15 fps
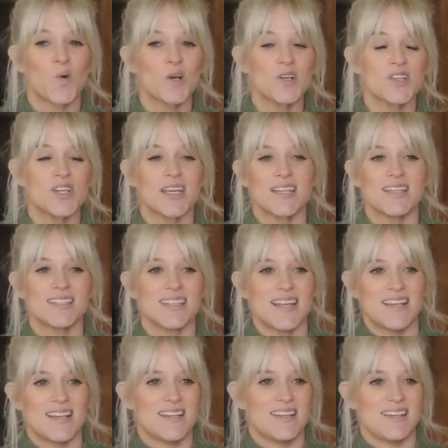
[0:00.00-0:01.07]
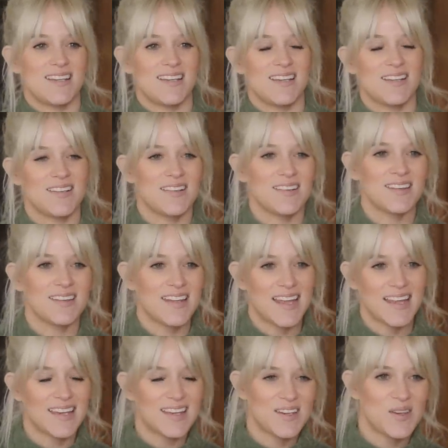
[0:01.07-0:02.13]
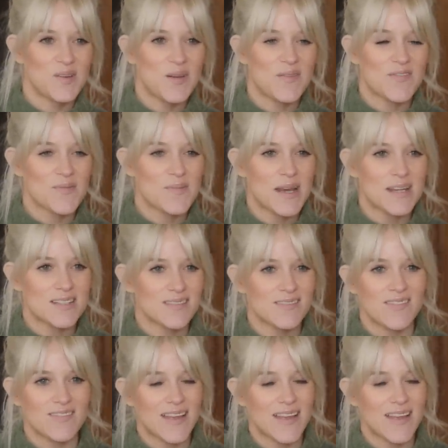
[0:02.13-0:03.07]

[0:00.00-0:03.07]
or she can send like you information of a